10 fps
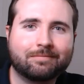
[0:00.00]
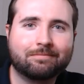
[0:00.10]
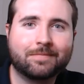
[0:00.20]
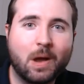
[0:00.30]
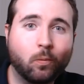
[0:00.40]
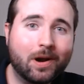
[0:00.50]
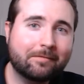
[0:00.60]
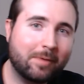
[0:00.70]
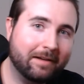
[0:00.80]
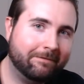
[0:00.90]
One of
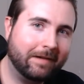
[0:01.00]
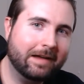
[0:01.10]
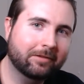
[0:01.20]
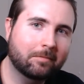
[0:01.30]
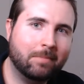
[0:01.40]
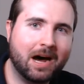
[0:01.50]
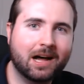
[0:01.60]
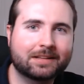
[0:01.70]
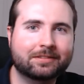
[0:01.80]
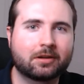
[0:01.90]
my favorite
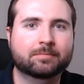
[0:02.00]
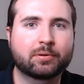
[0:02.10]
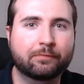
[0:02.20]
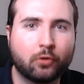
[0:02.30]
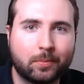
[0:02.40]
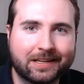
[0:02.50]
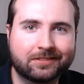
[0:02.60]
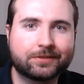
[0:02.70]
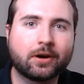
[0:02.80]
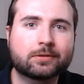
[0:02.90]
parts of performing
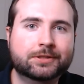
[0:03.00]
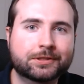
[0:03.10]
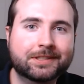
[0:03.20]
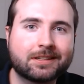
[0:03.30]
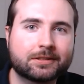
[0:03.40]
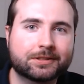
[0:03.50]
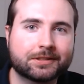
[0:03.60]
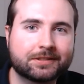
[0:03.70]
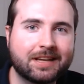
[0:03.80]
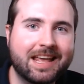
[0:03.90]
stock due diligence